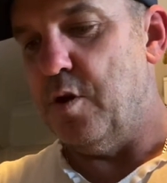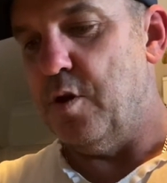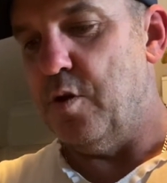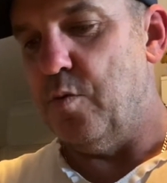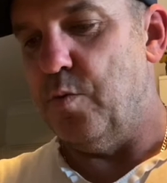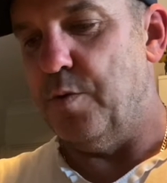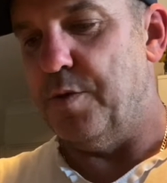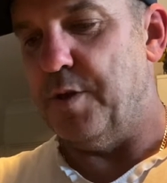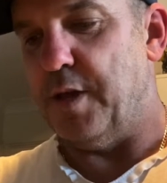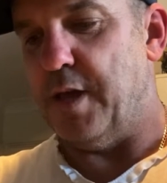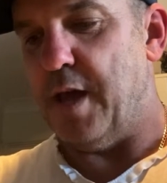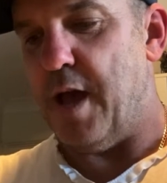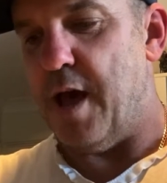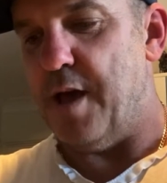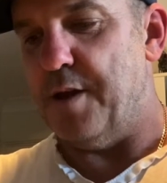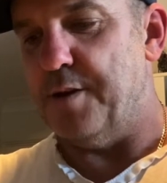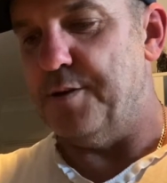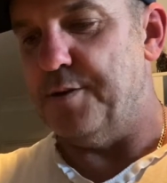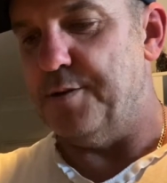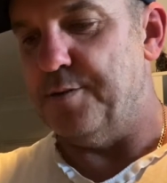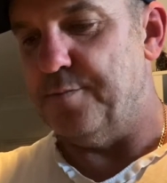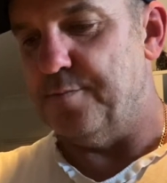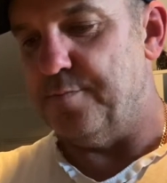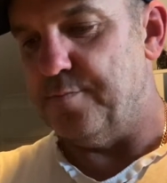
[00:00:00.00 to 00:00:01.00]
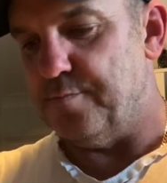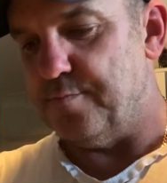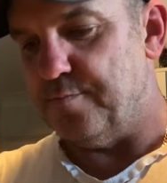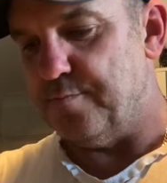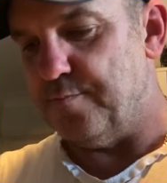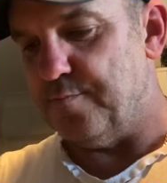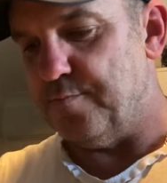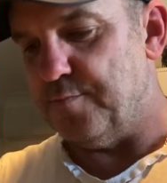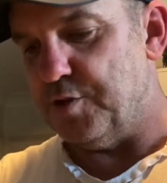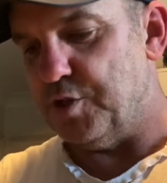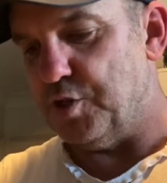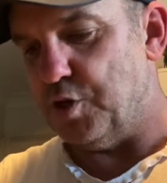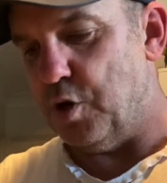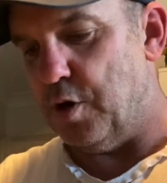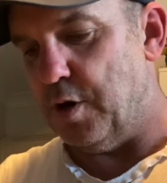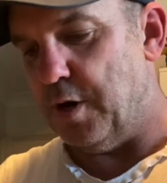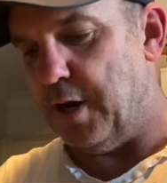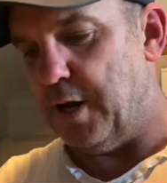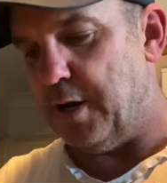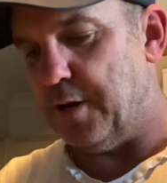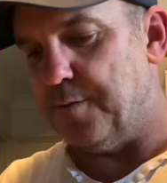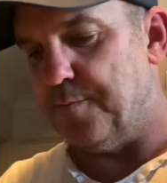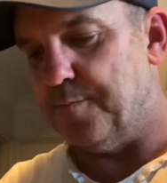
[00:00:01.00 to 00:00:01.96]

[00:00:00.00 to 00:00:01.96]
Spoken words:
with the gun, shooting.